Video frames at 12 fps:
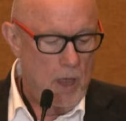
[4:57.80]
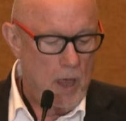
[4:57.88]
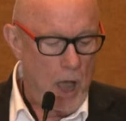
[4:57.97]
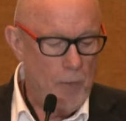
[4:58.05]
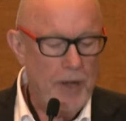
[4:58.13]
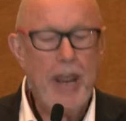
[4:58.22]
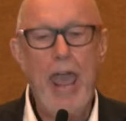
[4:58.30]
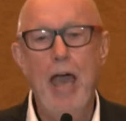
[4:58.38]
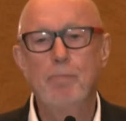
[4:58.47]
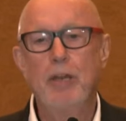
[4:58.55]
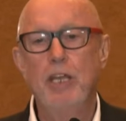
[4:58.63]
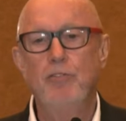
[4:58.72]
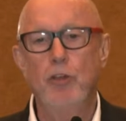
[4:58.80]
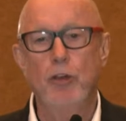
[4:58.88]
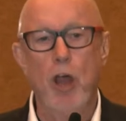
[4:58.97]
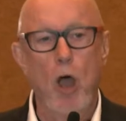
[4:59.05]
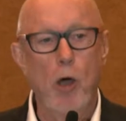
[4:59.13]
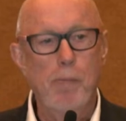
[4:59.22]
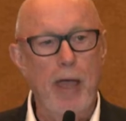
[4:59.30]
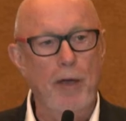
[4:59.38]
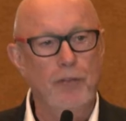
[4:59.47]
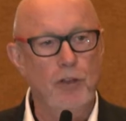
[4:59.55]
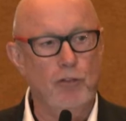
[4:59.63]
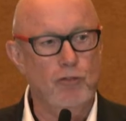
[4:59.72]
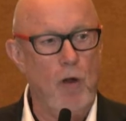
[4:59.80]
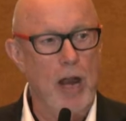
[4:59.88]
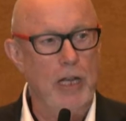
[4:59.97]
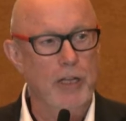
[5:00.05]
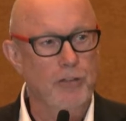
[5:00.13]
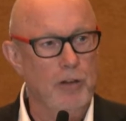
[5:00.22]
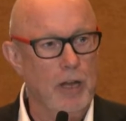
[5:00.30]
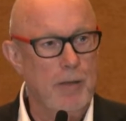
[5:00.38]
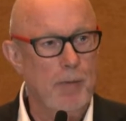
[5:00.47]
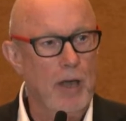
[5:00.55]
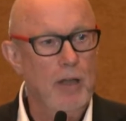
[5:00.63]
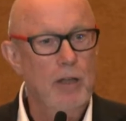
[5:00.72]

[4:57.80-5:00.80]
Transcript: I wonder how many of you know about the Australian dilemma